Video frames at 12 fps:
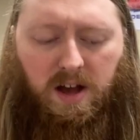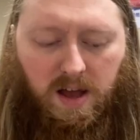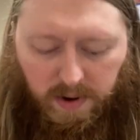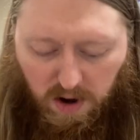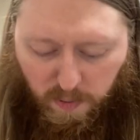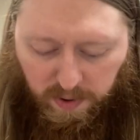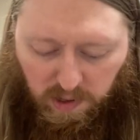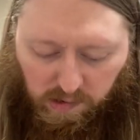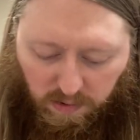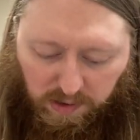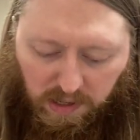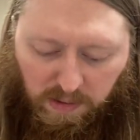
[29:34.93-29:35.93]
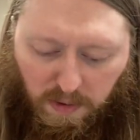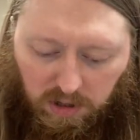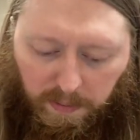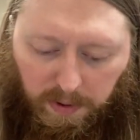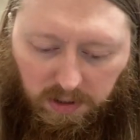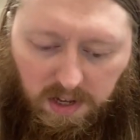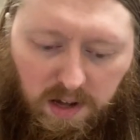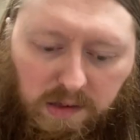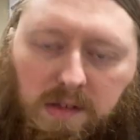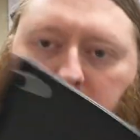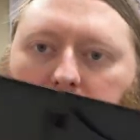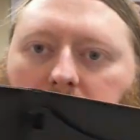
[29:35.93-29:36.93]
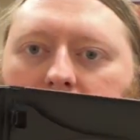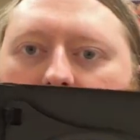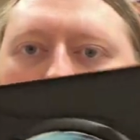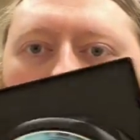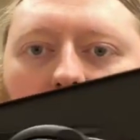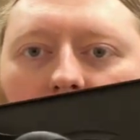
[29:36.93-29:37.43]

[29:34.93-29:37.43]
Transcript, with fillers: I'm gonna open this one because it's multiple discs. So yeah,